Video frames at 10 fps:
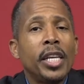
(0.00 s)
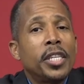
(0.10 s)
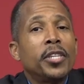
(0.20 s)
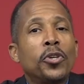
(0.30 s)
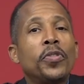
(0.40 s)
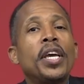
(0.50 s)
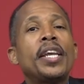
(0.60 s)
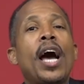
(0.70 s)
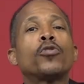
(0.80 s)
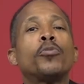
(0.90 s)
Listen to the
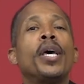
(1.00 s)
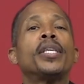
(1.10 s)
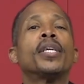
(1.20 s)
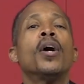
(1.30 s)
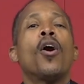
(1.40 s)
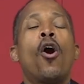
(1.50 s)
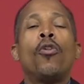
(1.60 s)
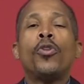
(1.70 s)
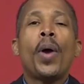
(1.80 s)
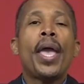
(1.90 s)
announcements
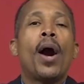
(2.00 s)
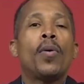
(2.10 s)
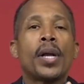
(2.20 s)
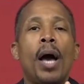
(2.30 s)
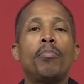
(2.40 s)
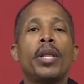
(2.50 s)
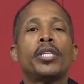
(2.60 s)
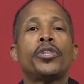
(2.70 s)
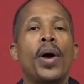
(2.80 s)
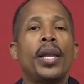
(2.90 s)
on the way out. God
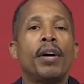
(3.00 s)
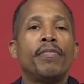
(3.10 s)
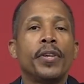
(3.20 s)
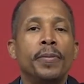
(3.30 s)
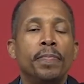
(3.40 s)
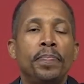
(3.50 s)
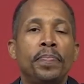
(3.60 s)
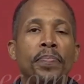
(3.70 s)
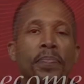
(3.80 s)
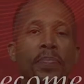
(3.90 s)
bless you. I love you.